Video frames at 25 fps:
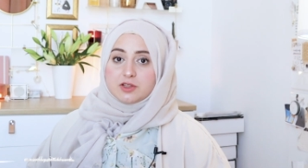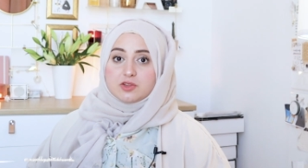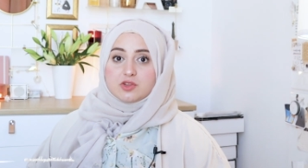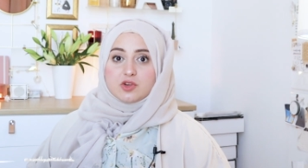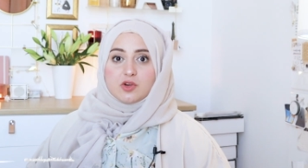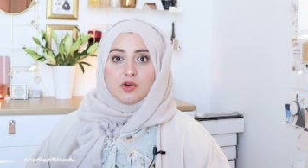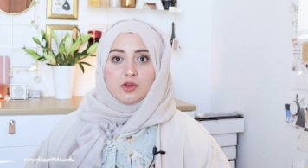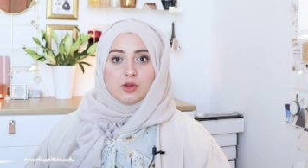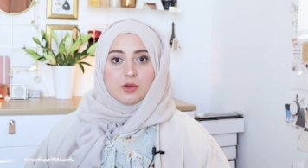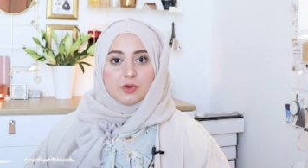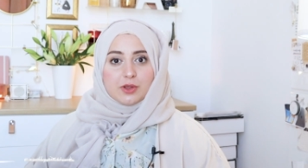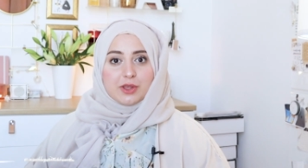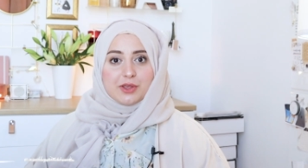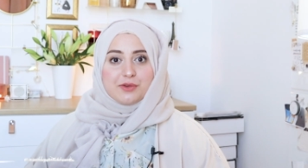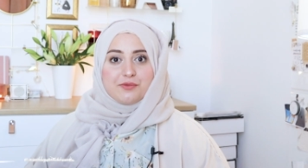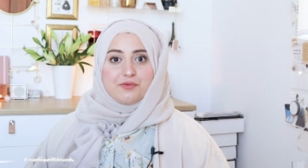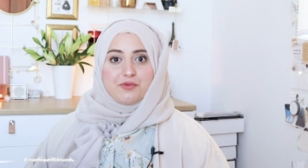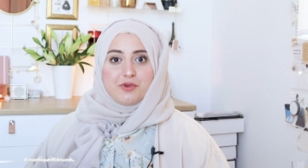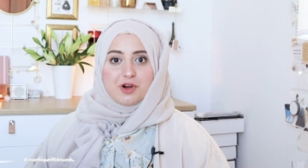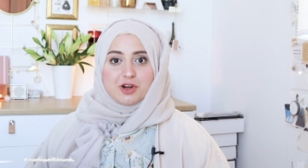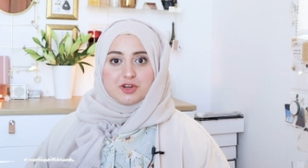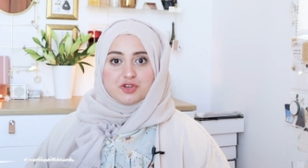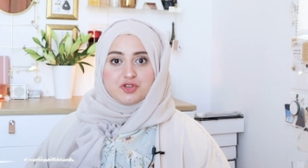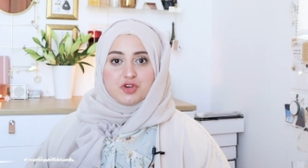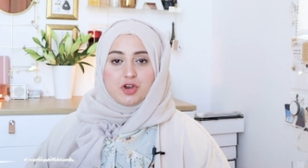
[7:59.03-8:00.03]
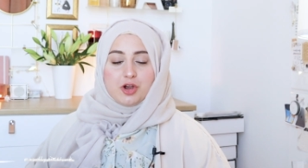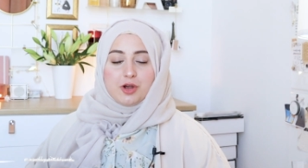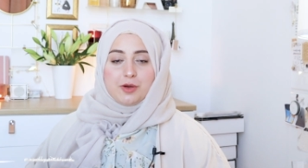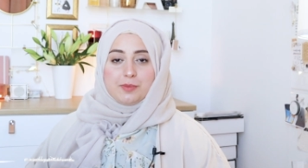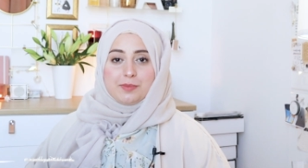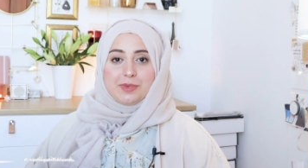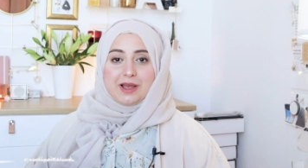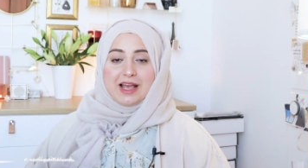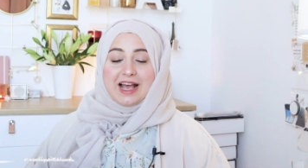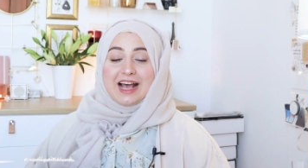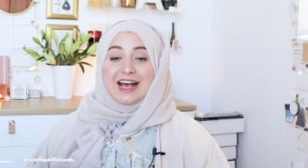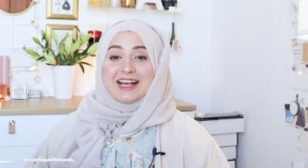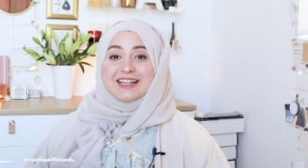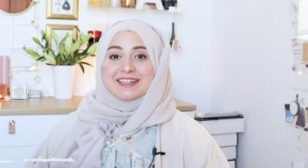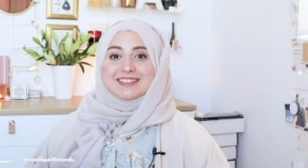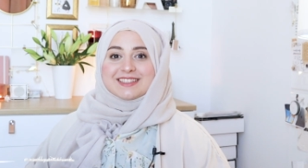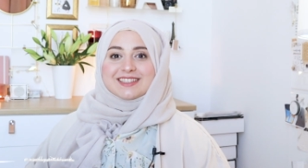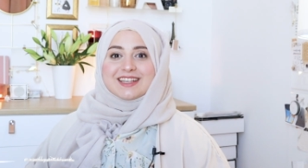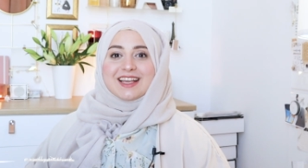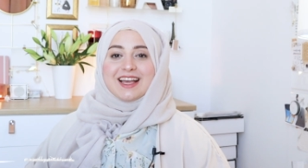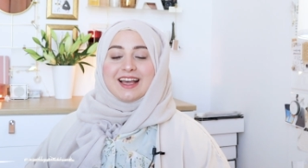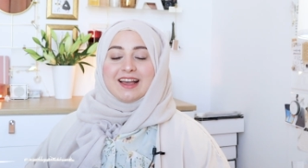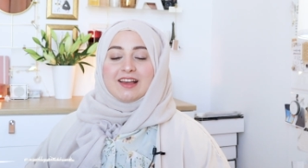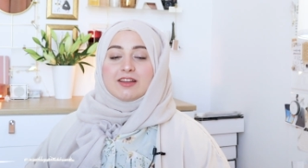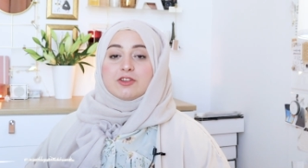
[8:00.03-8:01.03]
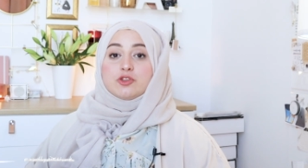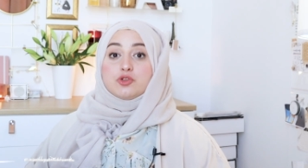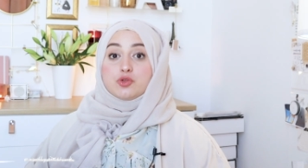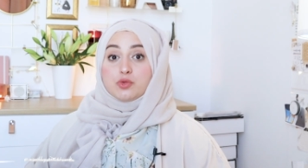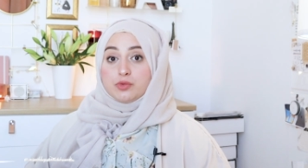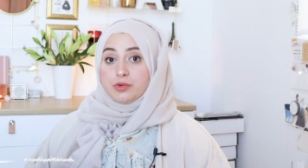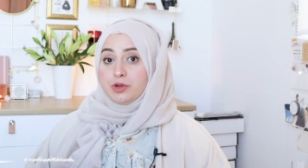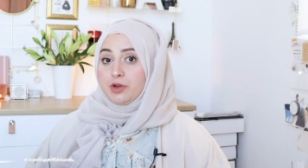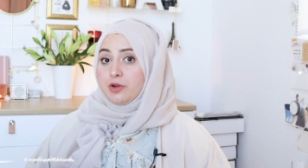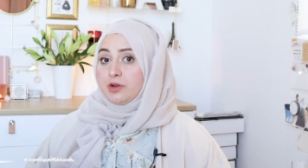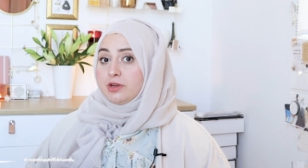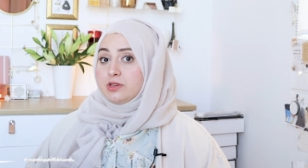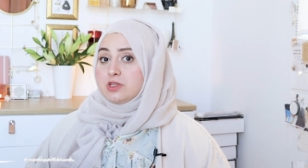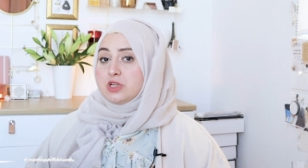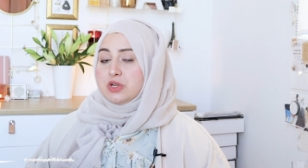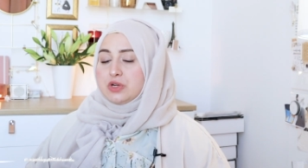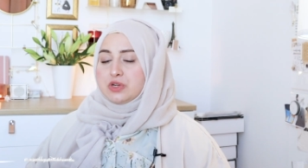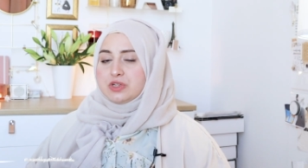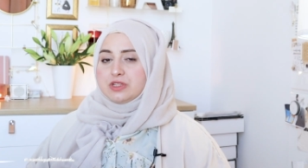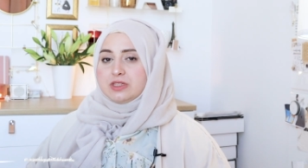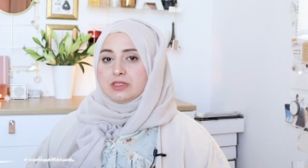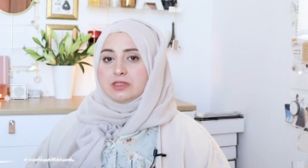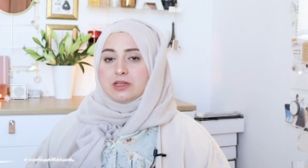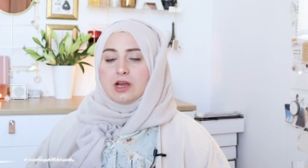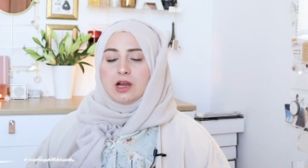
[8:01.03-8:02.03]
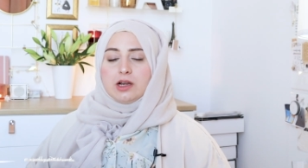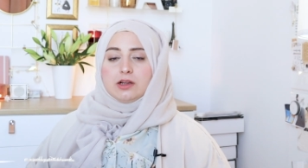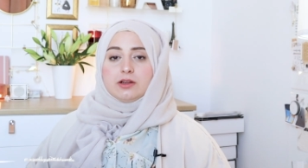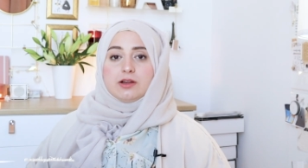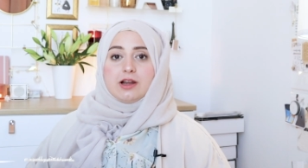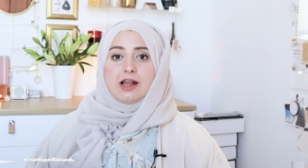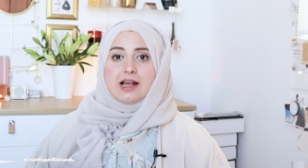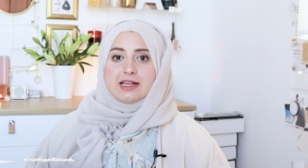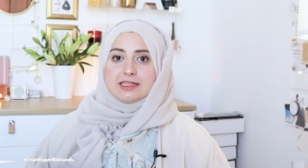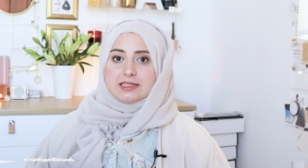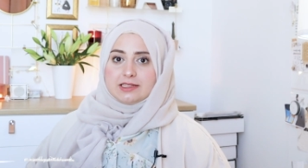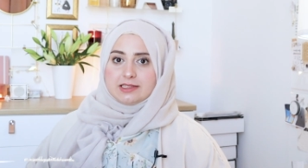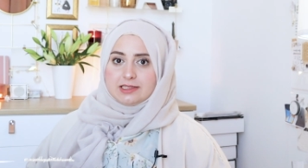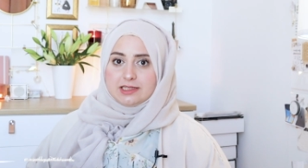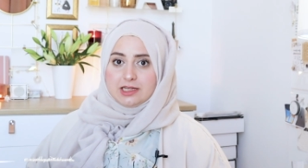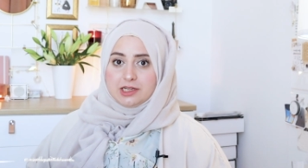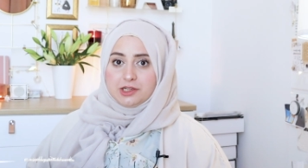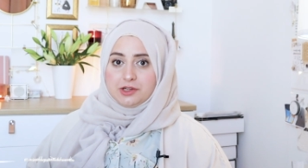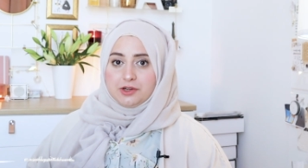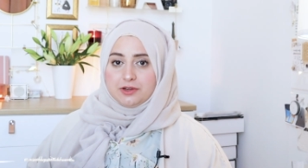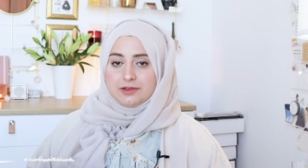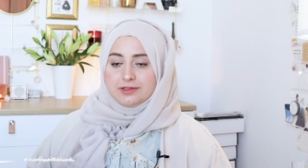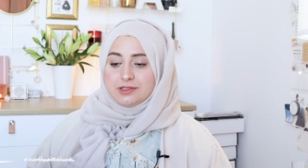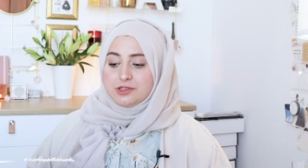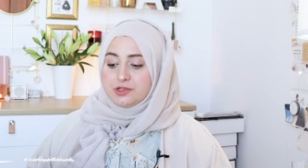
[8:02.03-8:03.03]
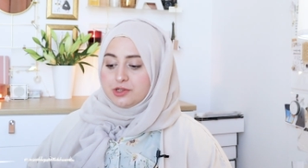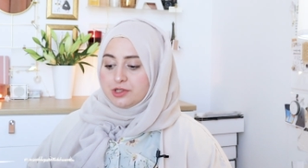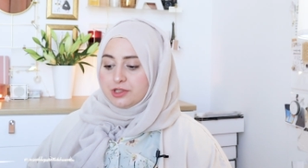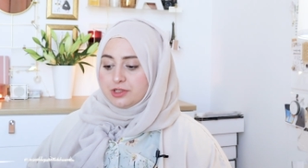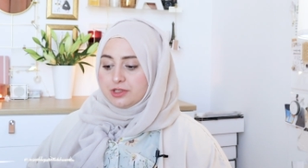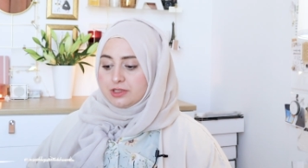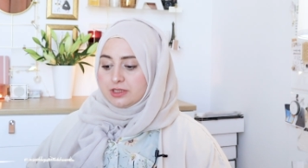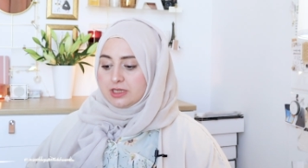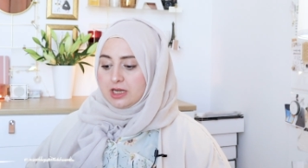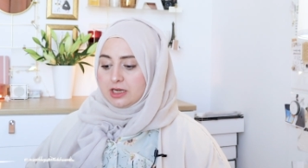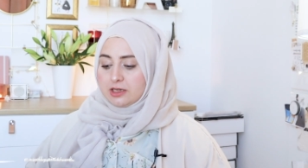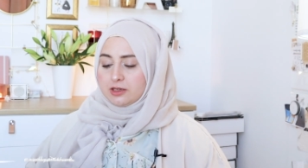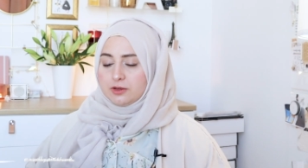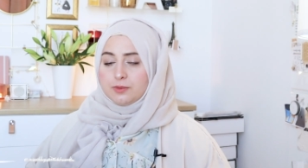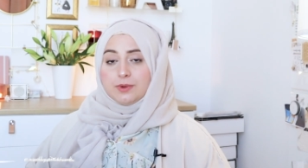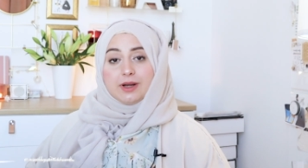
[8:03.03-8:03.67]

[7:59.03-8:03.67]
So looking for a job as a junior interior designer, as a senior interior designer,